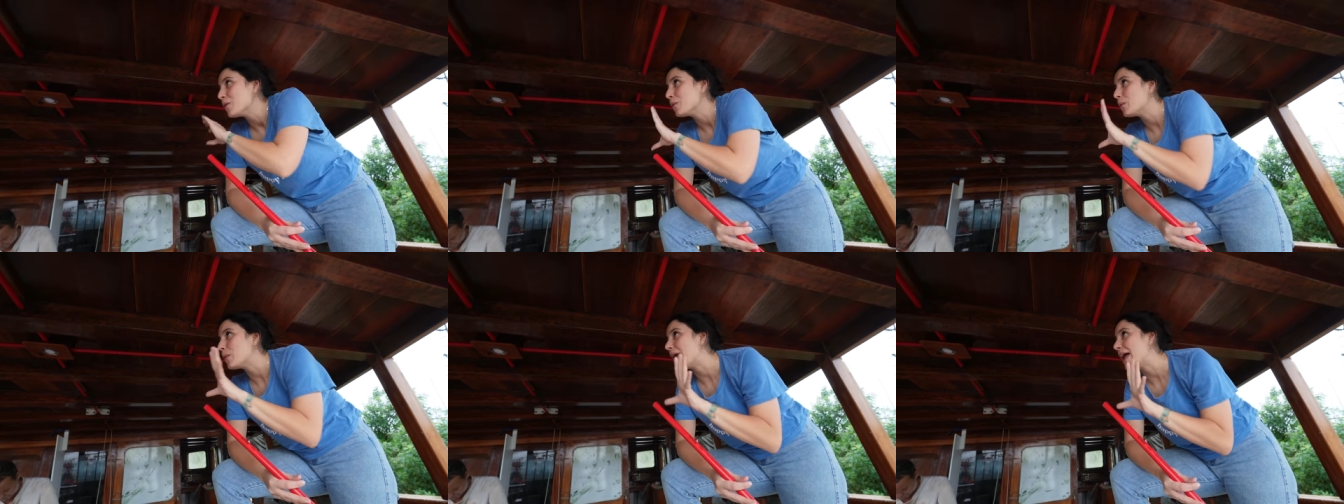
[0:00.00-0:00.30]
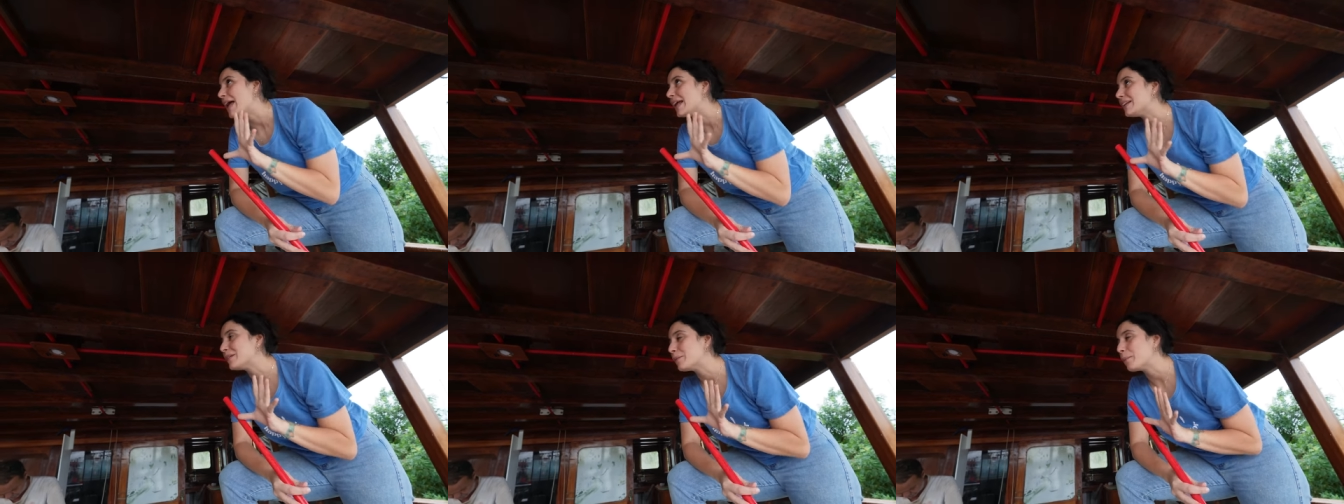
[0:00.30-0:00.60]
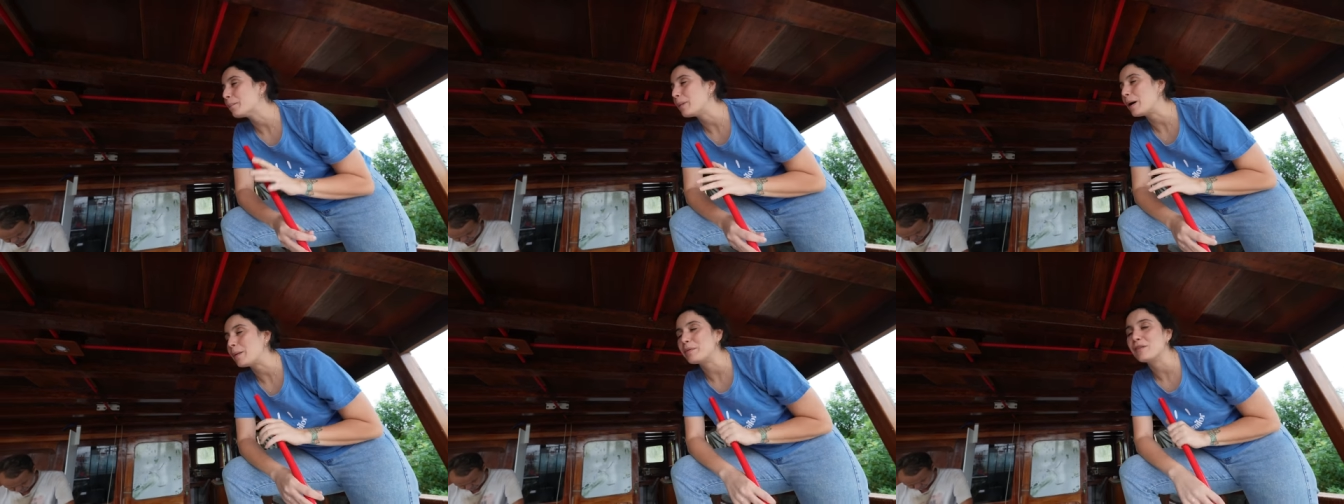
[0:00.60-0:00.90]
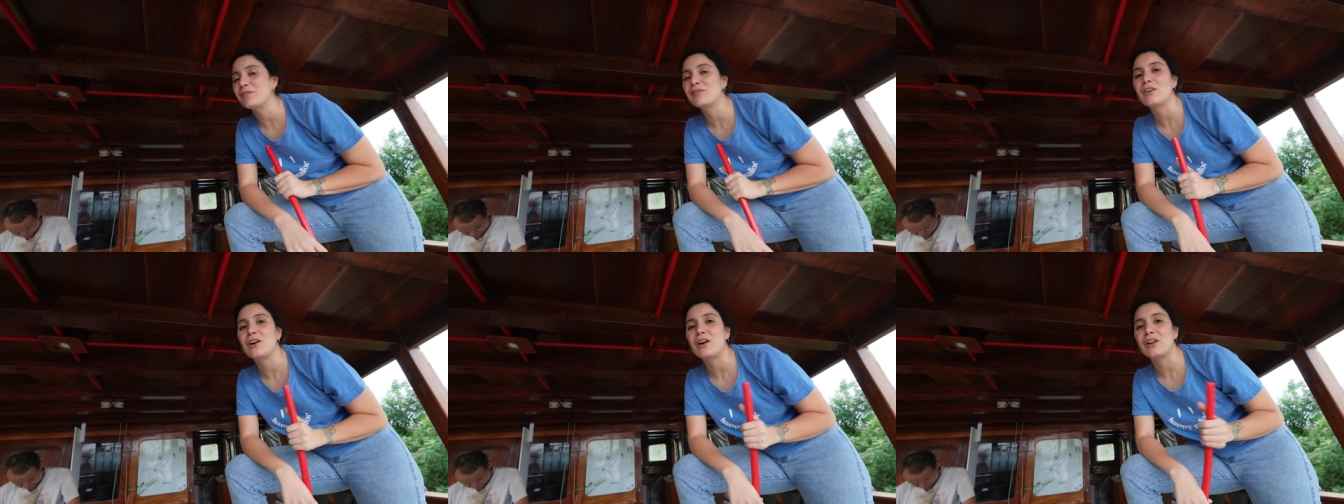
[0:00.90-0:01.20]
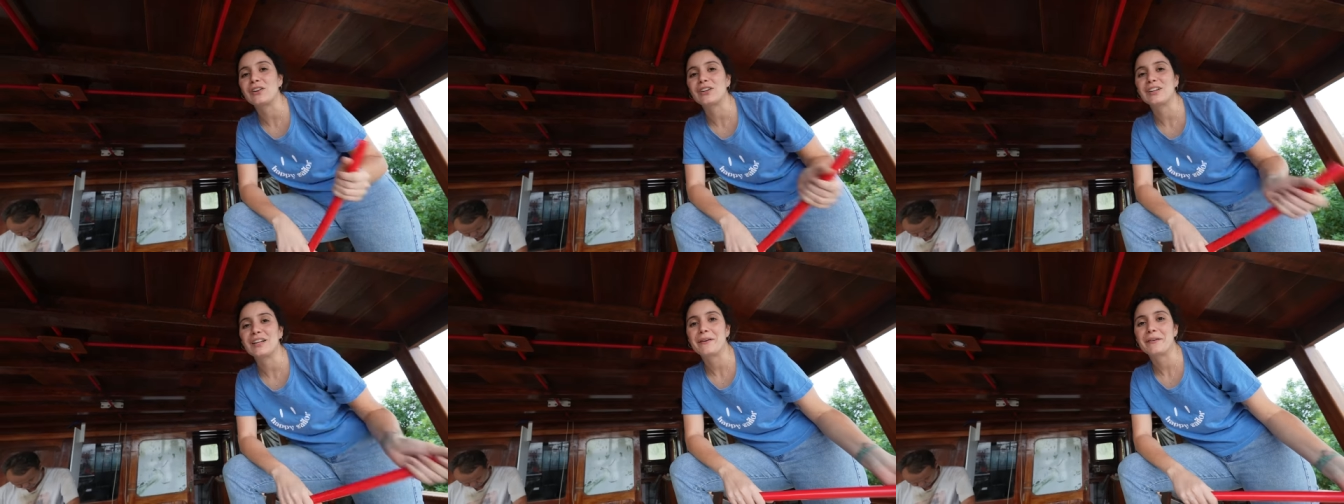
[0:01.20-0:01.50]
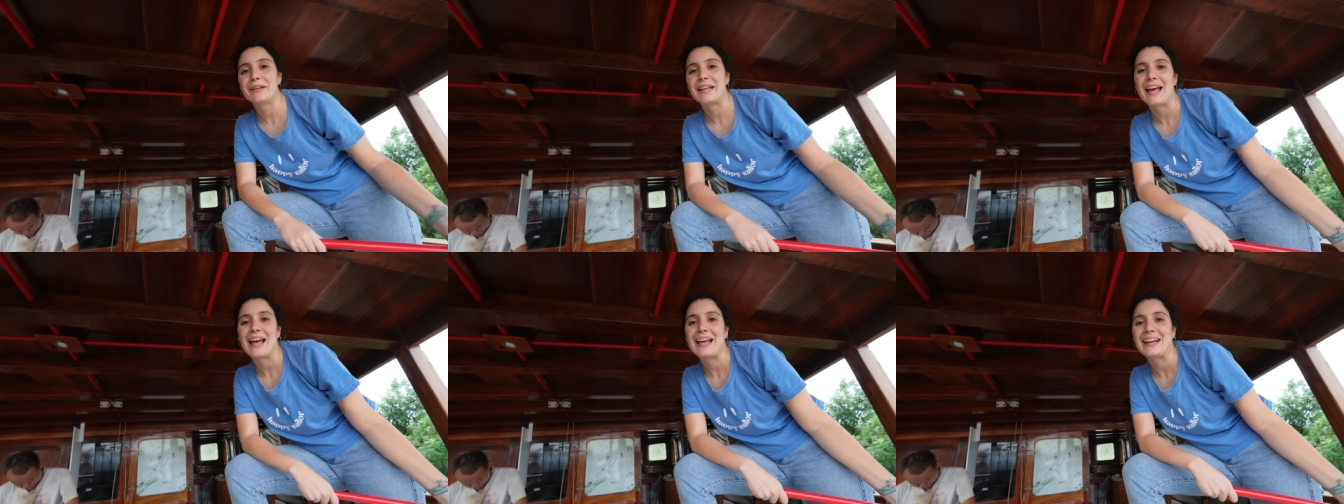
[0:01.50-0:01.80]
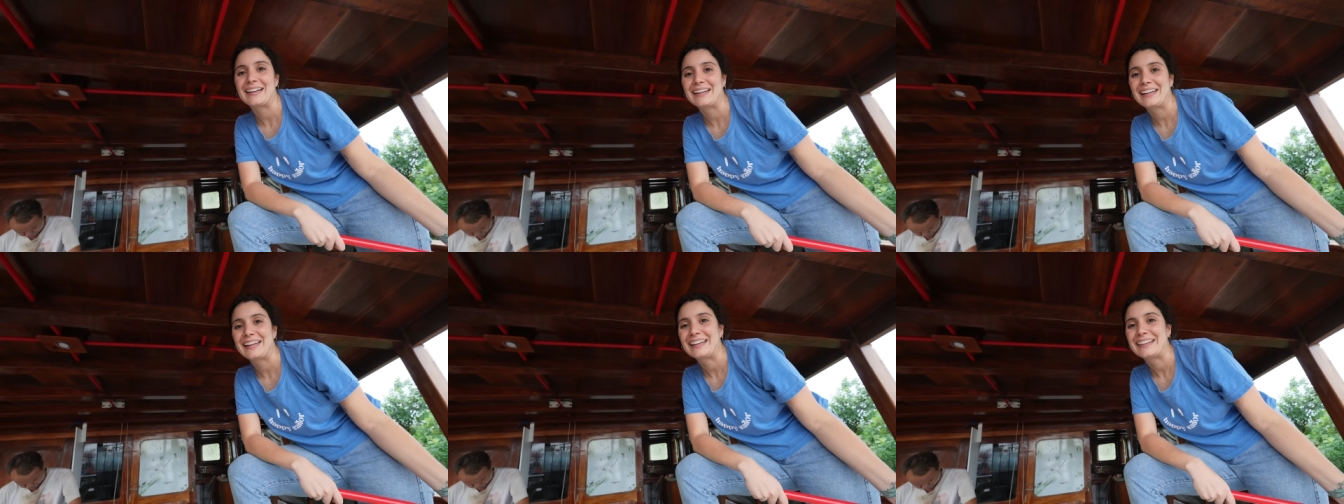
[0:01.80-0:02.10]
red pop of color that we
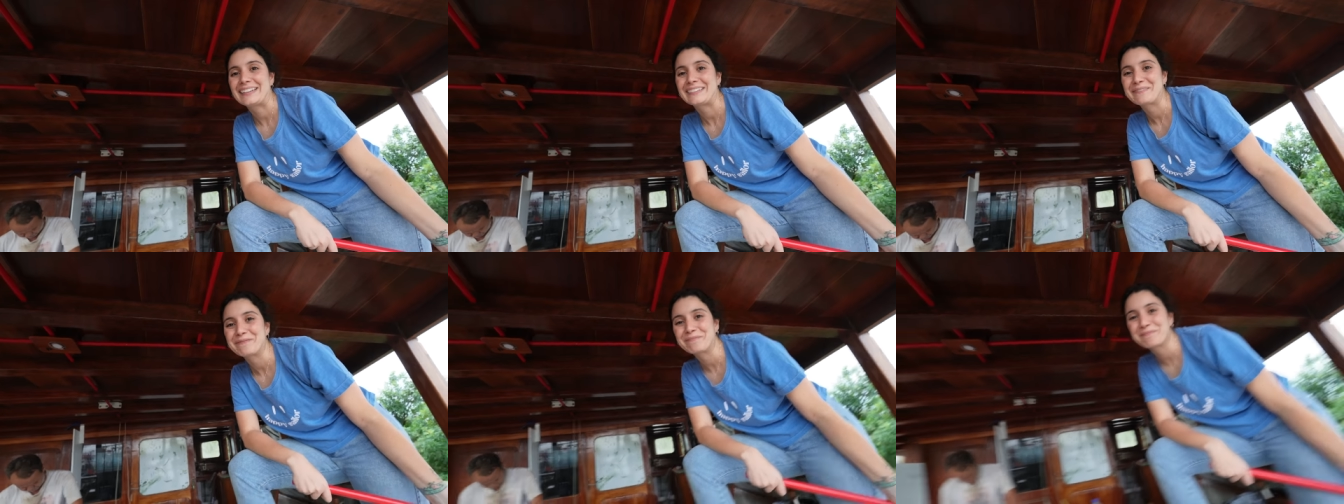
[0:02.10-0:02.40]
added here.